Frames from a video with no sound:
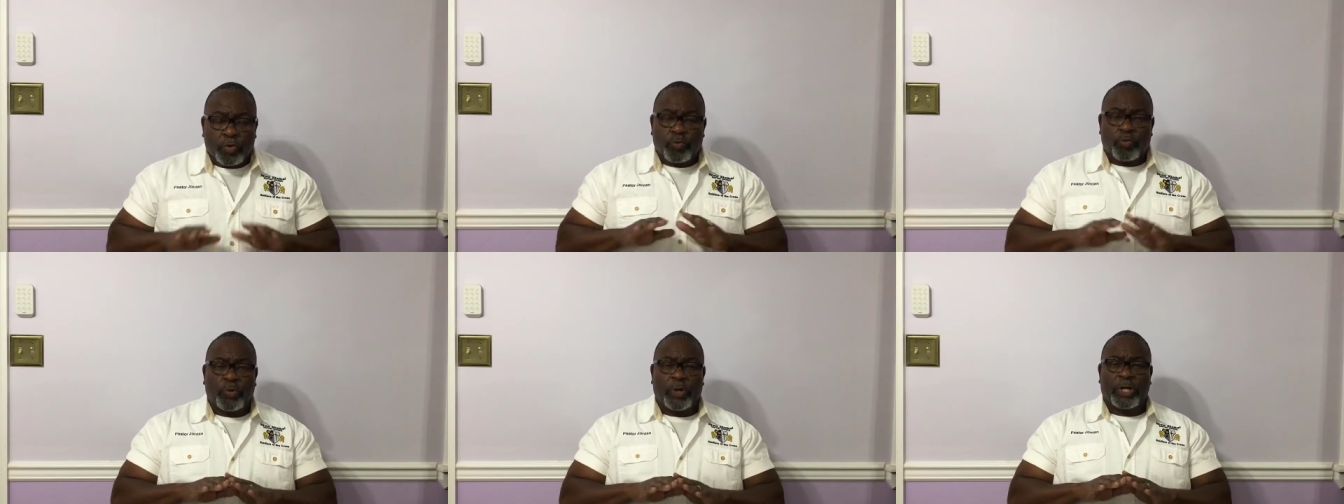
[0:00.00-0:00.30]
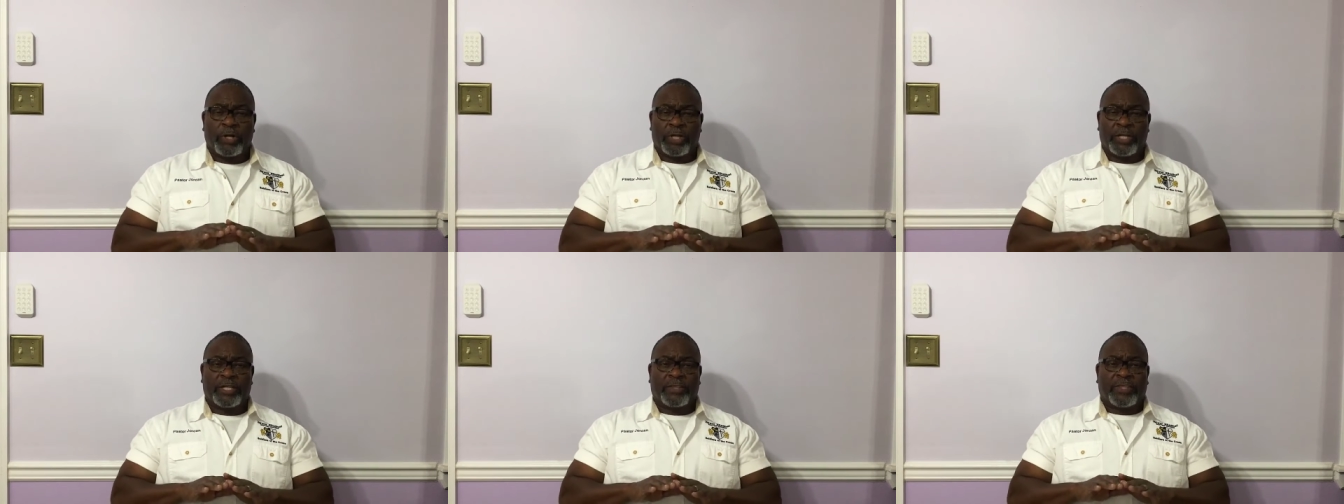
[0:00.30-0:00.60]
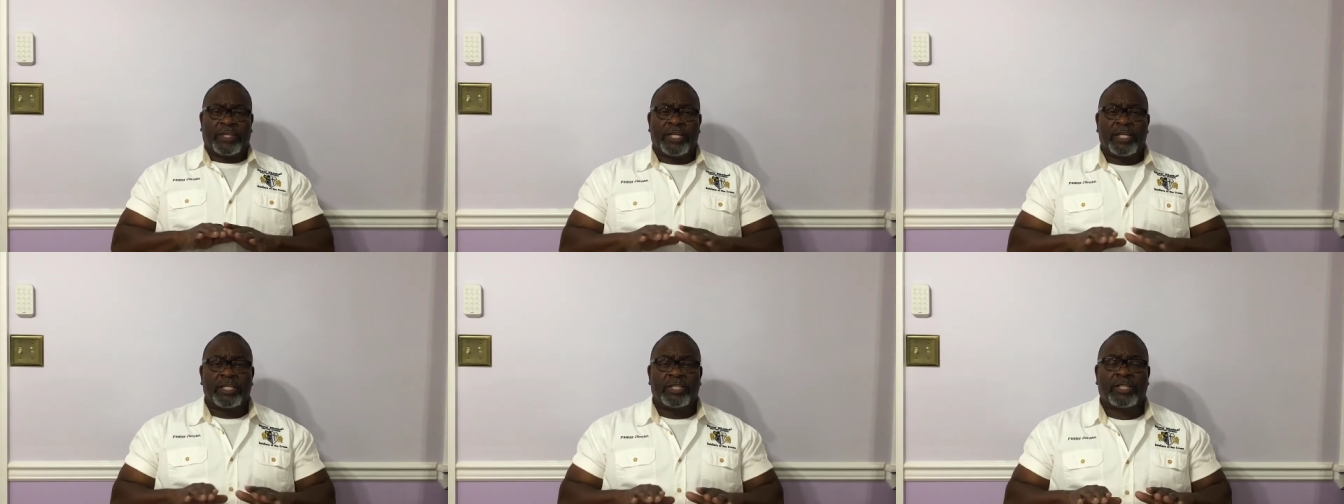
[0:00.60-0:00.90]
one of the
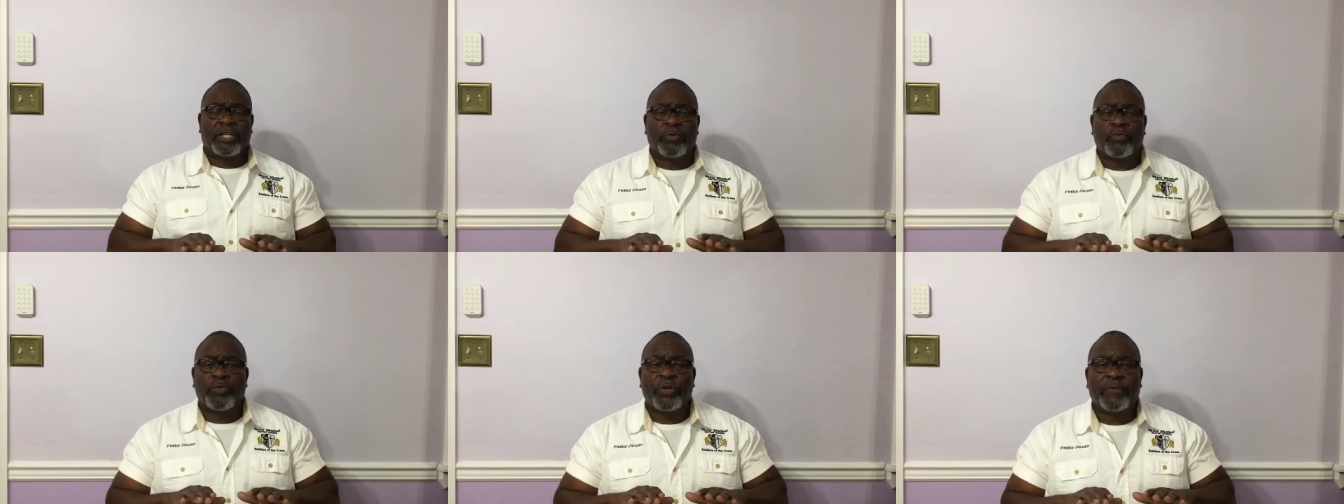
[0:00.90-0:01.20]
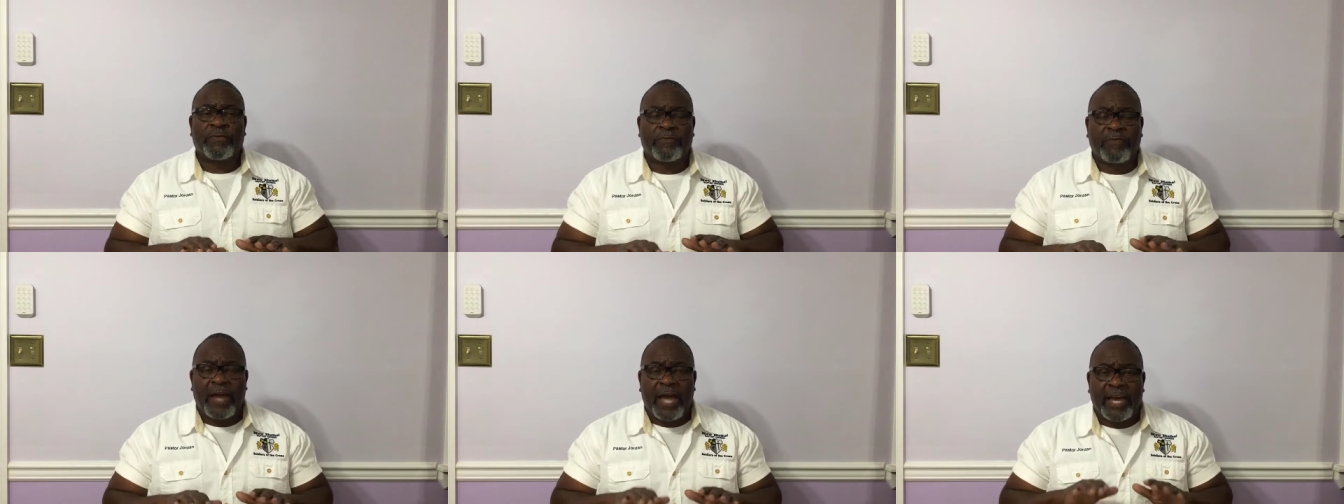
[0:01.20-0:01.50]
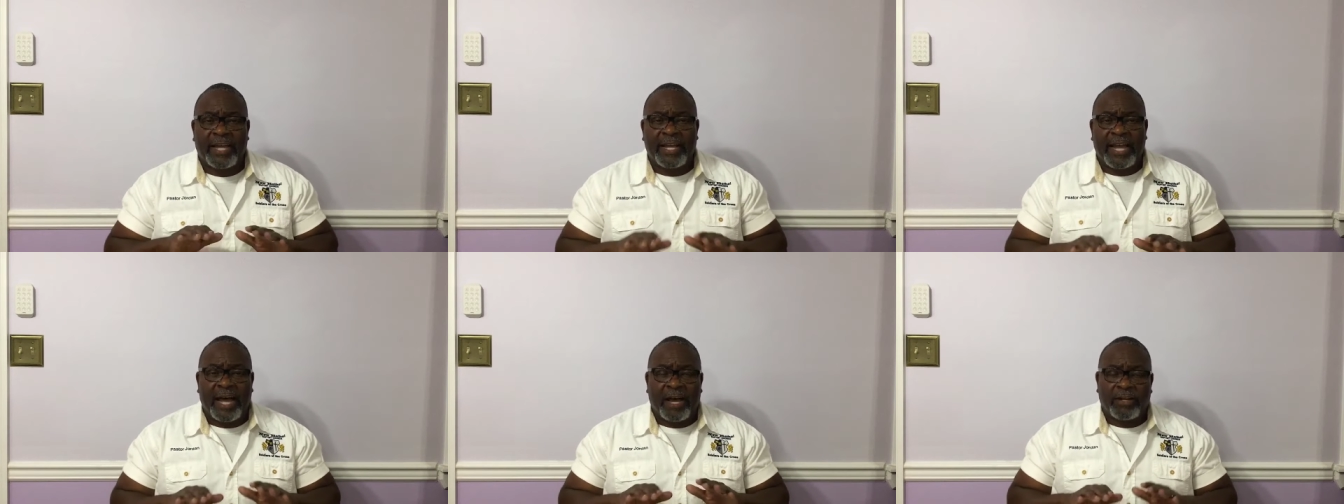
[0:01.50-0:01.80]
things that we
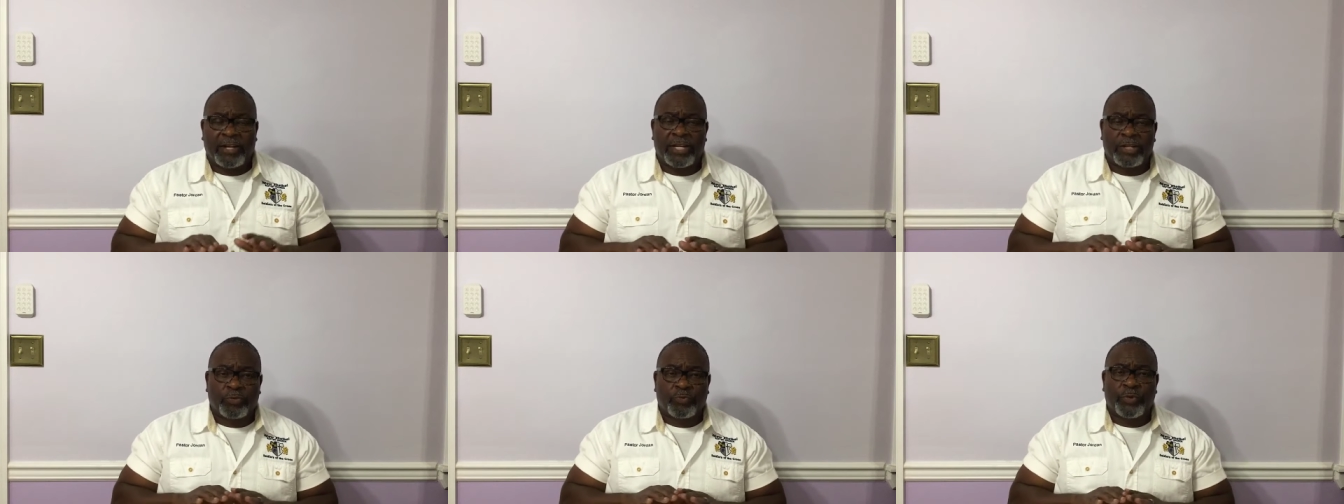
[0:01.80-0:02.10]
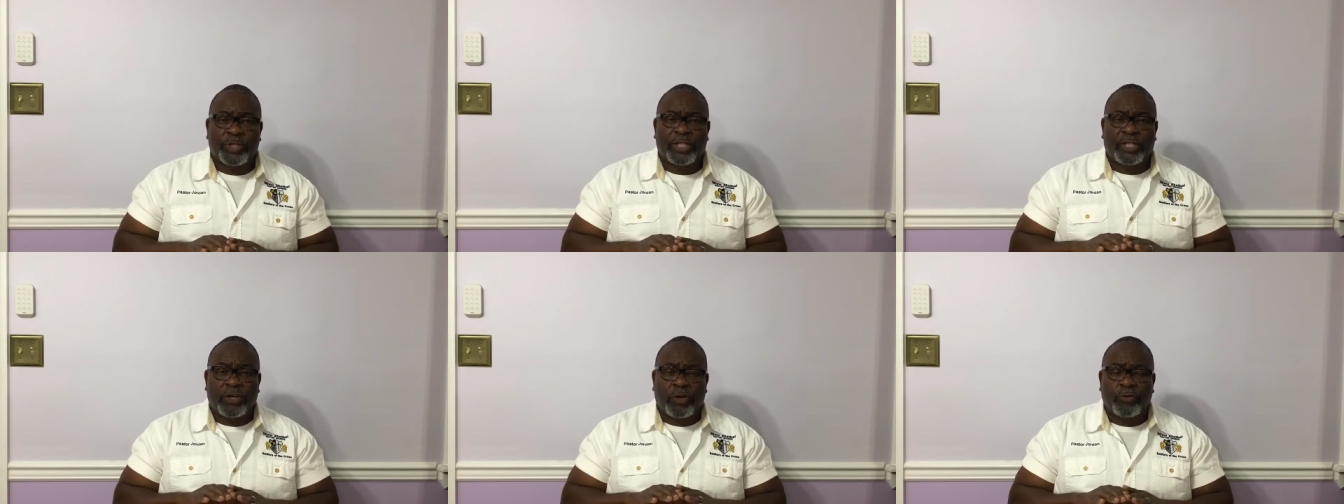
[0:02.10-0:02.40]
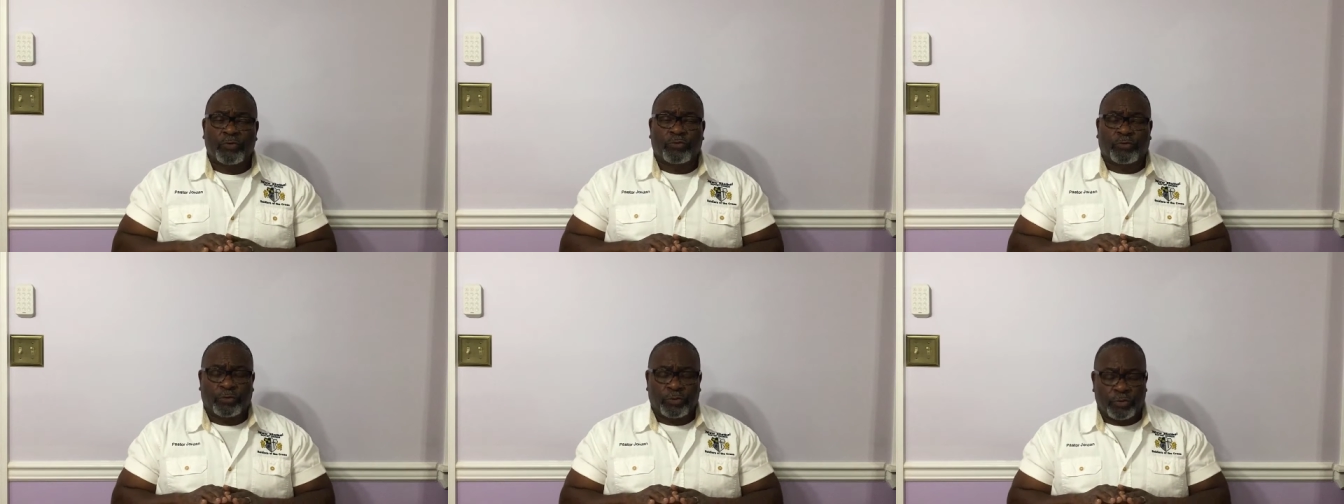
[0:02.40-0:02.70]
find out as we
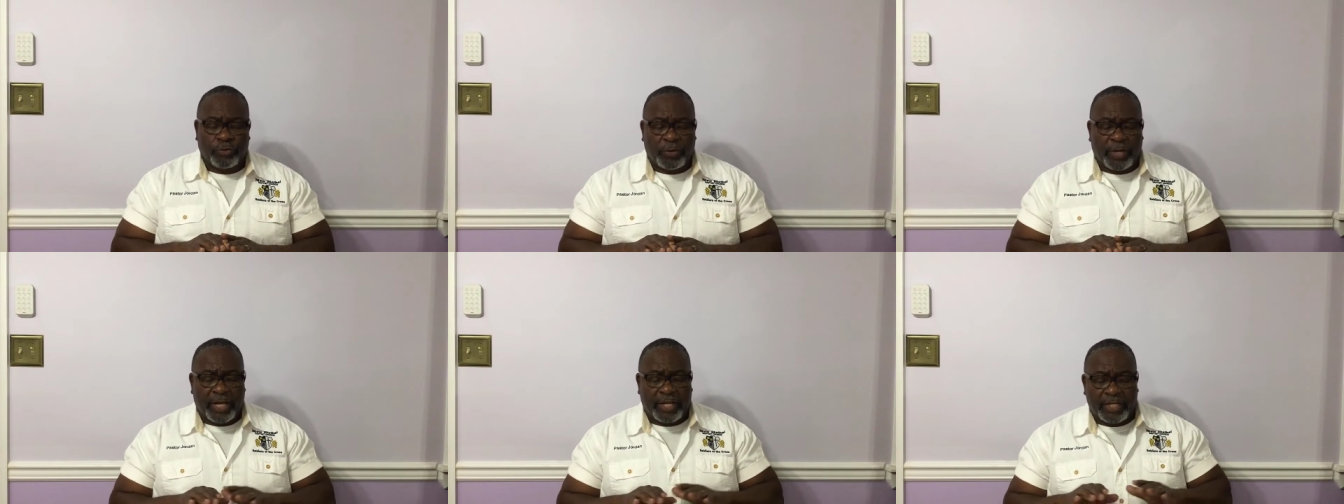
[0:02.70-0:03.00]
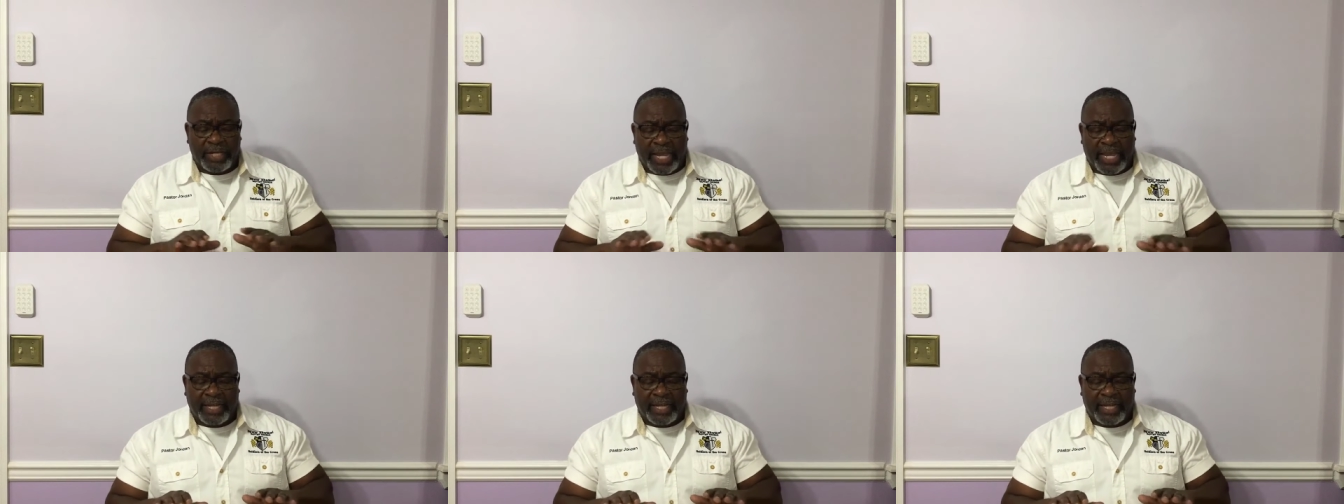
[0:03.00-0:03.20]
go through and,